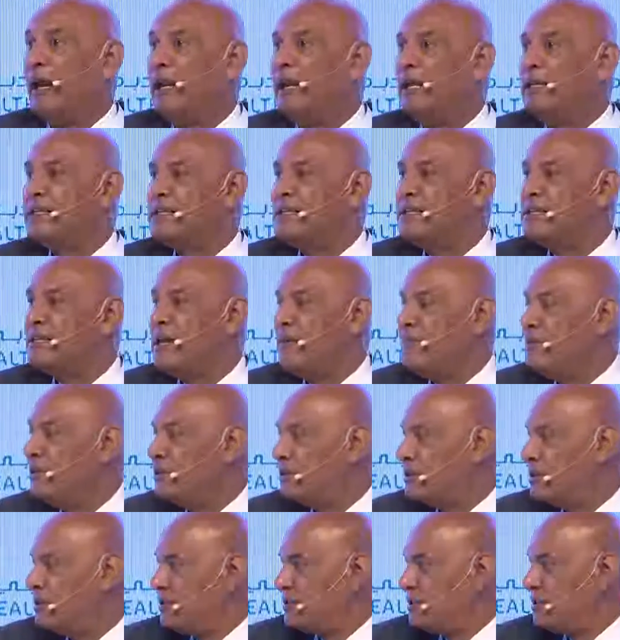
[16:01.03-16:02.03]
at least in some
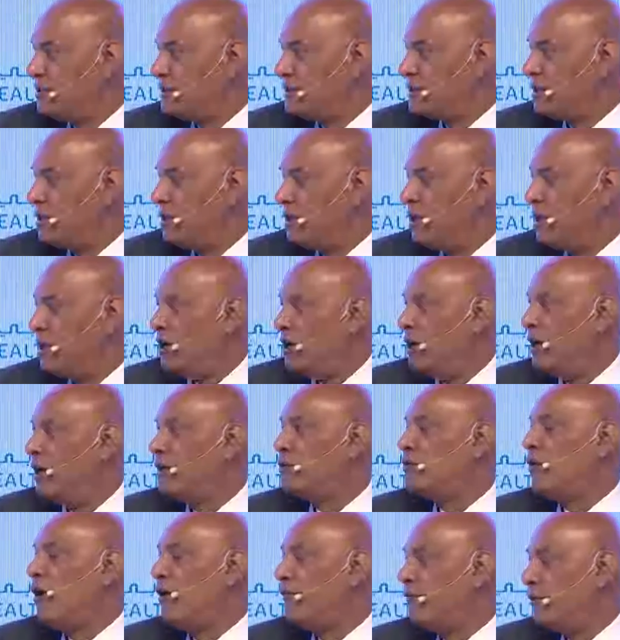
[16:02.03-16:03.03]
instances,
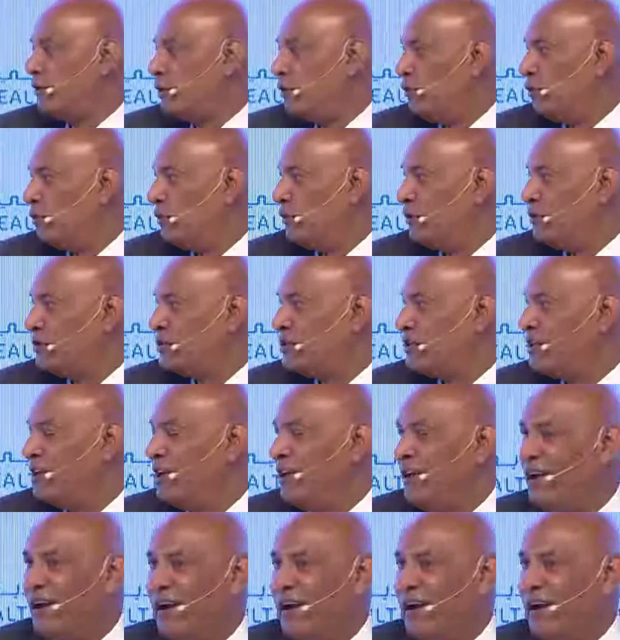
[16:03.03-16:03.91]
uh, to offer cures.